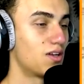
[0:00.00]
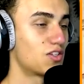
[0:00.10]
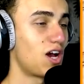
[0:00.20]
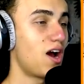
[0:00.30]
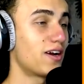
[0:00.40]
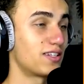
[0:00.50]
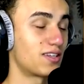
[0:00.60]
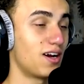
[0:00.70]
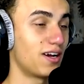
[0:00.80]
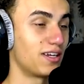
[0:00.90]
We sorry,
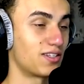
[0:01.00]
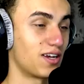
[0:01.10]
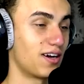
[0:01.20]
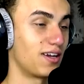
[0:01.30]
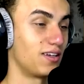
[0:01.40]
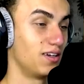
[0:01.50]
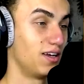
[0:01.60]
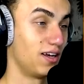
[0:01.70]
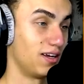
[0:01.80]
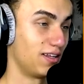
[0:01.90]
sorry, sorry.
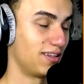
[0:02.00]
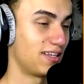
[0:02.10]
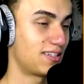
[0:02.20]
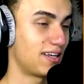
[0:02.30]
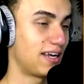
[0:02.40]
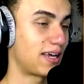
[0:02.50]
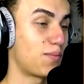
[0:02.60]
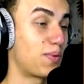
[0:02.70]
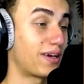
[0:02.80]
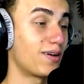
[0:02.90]
And not they said I can
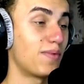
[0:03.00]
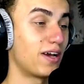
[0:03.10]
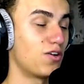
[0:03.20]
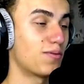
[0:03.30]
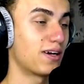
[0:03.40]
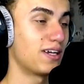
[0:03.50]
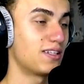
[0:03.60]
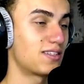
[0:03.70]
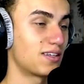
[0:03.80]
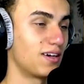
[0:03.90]
pick up my Uber Eats.
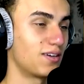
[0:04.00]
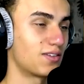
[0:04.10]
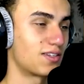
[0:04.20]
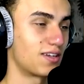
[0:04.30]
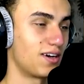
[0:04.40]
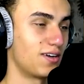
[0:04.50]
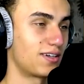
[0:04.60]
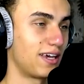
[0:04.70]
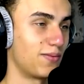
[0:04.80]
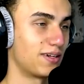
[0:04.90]
Oh, so,
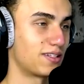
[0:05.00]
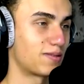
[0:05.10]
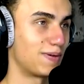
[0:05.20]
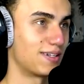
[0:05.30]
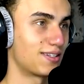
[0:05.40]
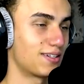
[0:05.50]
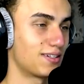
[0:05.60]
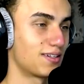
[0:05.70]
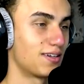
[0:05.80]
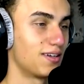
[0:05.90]
okay, wait, sponsored?
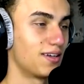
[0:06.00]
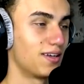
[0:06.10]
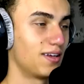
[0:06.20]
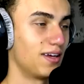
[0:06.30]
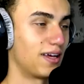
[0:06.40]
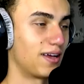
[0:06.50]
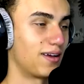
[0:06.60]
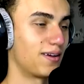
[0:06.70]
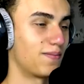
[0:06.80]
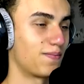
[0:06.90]
Uh, yeah,
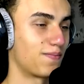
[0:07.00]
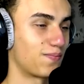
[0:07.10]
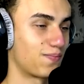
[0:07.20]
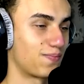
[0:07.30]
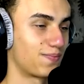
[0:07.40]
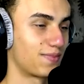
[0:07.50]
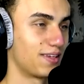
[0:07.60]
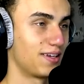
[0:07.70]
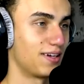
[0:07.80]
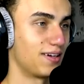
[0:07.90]
man.
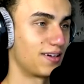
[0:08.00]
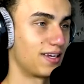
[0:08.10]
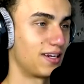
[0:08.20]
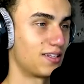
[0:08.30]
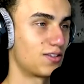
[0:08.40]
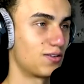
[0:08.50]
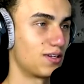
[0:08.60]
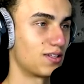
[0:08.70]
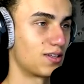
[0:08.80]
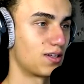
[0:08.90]
Okay, let's. And do you
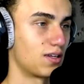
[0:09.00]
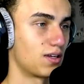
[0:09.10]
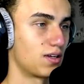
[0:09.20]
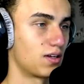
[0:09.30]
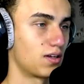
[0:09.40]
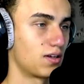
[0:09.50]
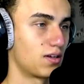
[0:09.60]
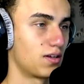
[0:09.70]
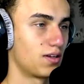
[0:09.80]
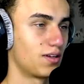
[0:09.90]
this. have to do hashtag ad on
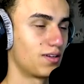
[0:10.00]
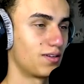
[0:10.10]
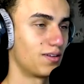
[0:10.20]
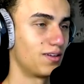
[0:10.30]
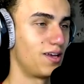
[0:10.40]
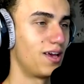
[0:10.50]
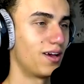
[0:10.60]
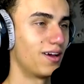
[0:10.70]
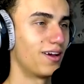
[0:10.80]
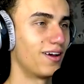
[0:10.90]
everything. Yeah,
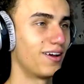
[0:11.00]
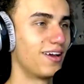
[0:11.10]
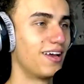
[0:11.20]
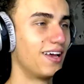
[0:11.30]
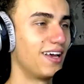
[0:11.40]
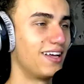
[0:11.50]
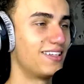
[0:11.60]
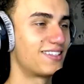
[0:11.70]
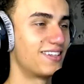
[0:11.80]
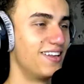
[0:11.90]
Jordy,
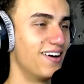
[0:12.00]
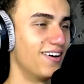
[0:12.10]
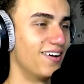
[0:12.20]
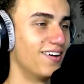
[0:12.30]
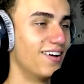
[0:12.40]
it's not.